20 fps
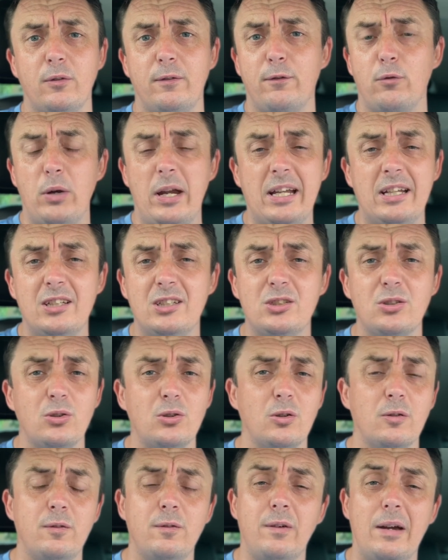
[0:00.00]
friends or
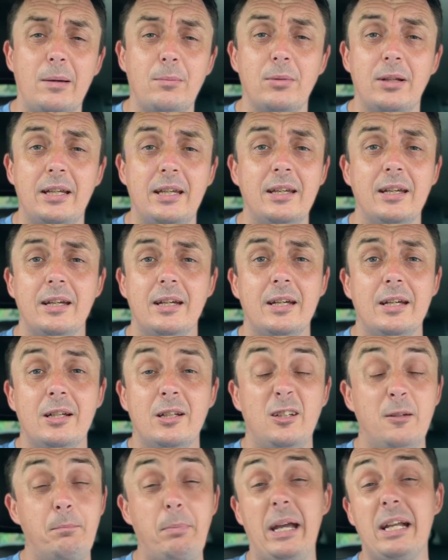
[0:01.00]
your family,
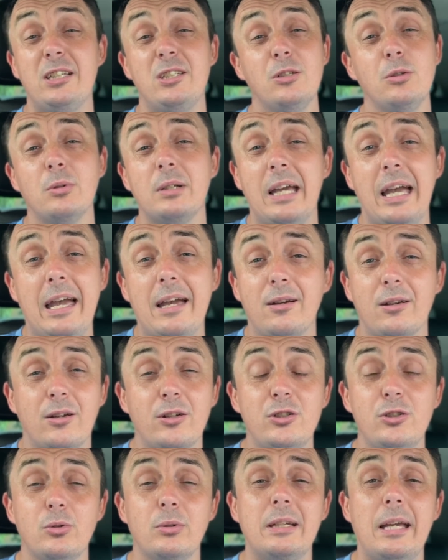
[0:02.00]
the better you'll get
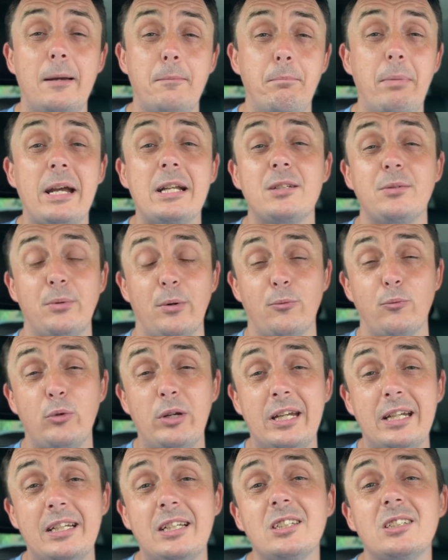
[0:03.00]
because you'll get better at
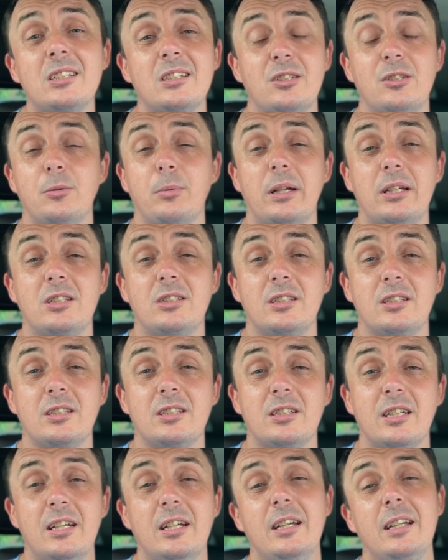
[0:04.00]
reading
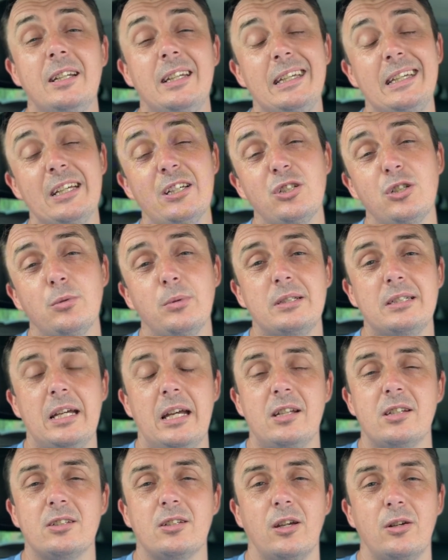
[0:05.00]
situations. The issue with
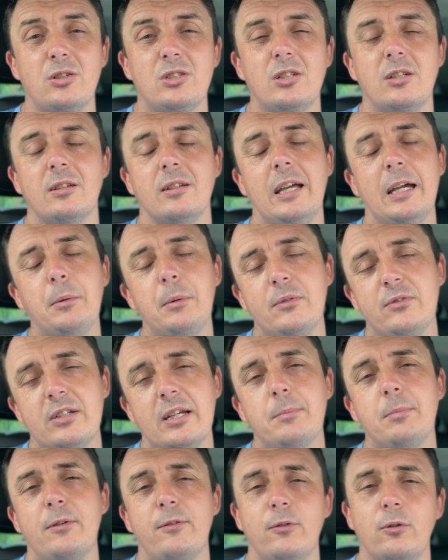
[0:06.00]
tennis coaching, like we've
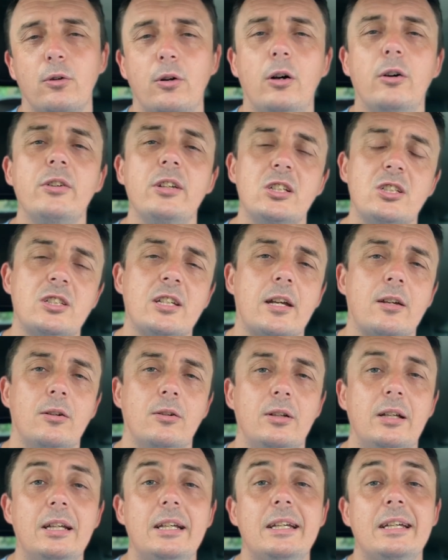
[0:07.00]
said before on this
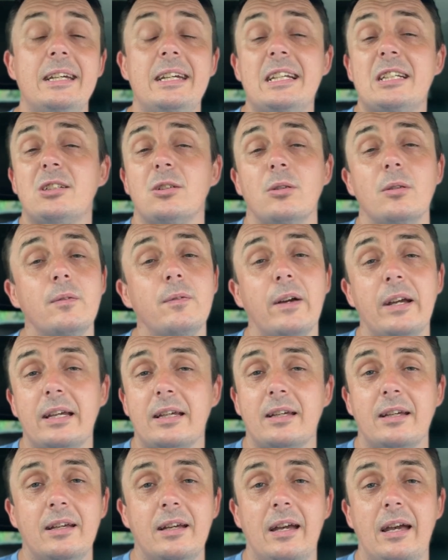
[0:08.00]
channel, it's all
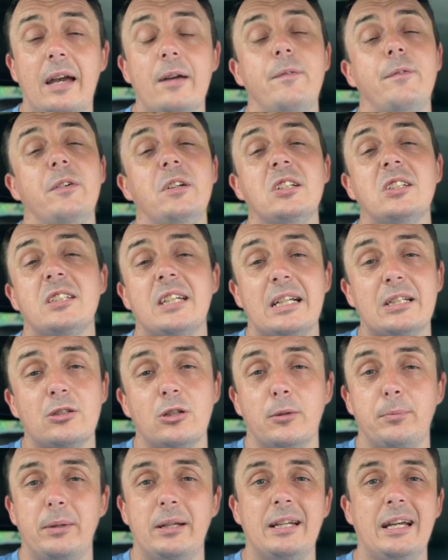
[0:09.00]
fake. Everything's set
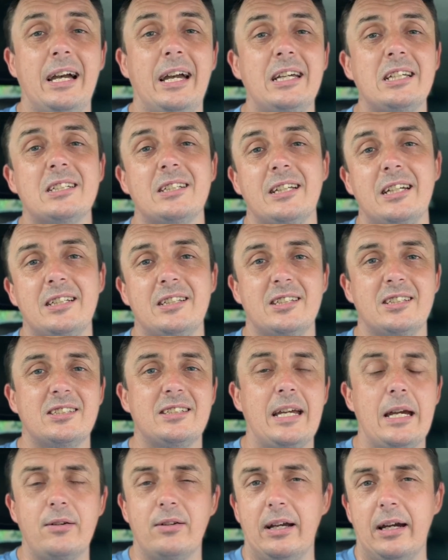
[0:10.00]
up in isolated,
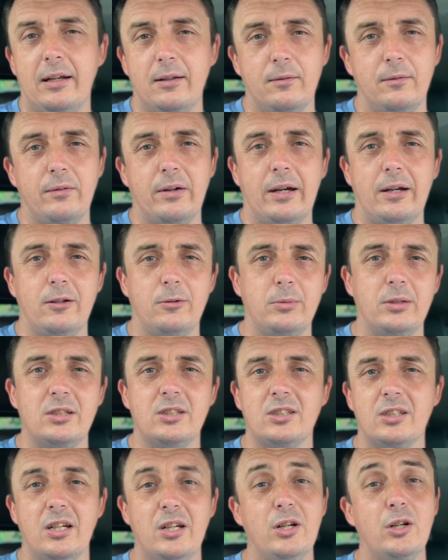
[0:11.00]
sterile
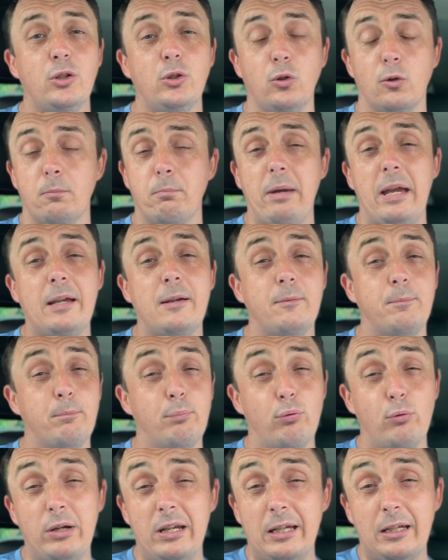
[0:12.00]
environments. You'll make
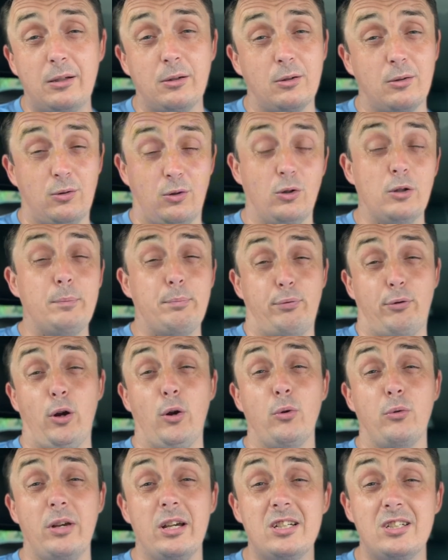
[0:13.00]
pretty good
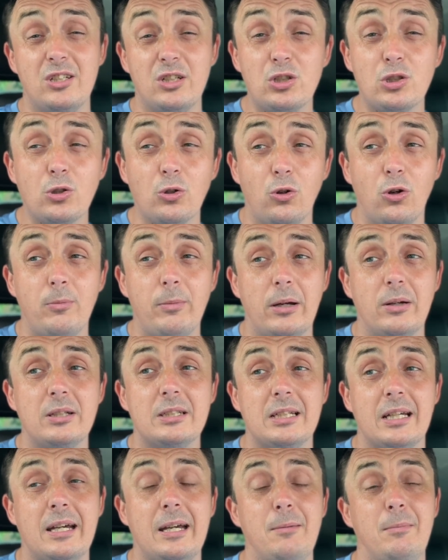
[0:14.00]
progress in a short amount of
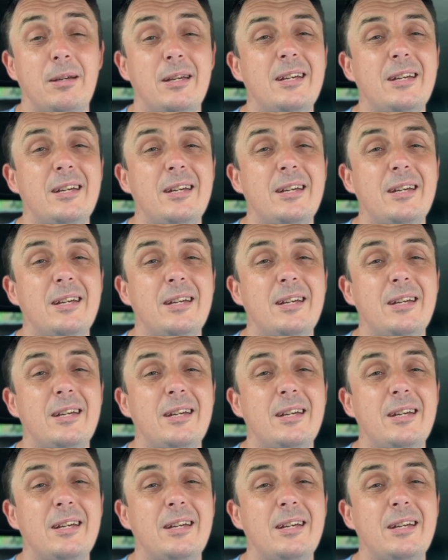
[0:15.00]
time,